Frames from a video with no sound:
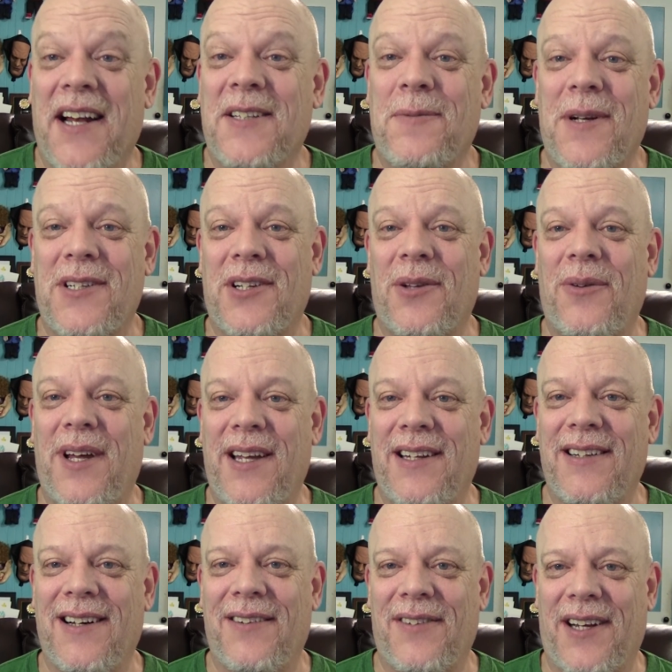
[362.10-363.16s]
And especially the way he
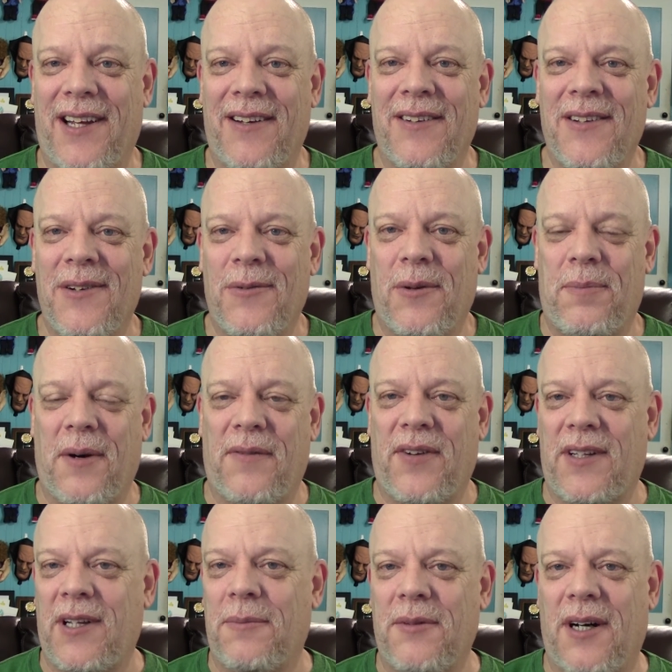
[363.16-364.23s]
delivered it with
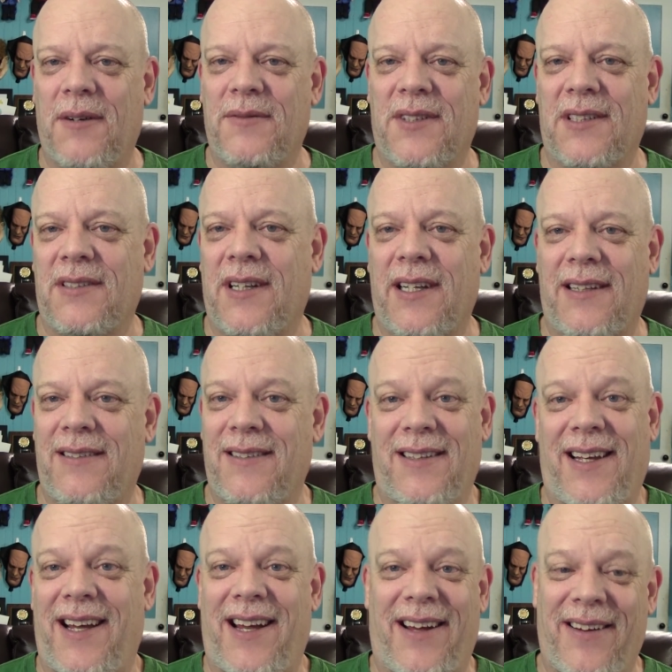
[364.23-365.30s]
perfect aplomb. Just like,
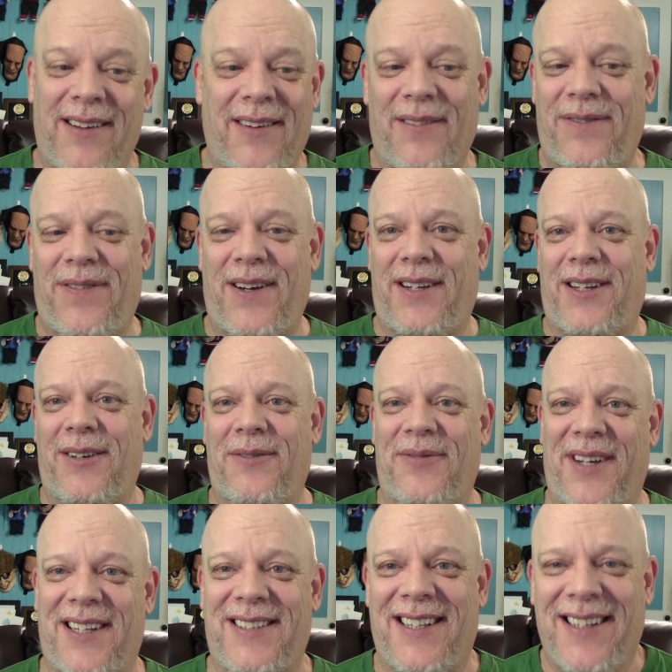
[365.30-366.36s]
fuck you,
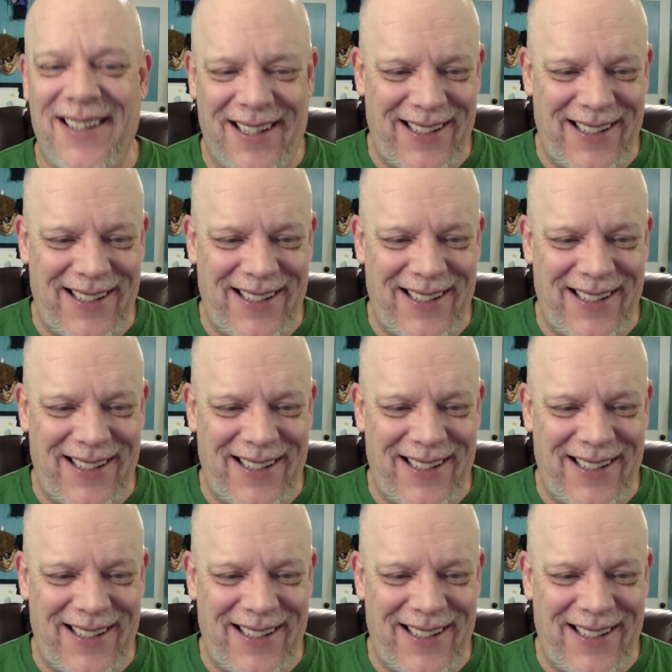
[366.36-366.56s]
bitch.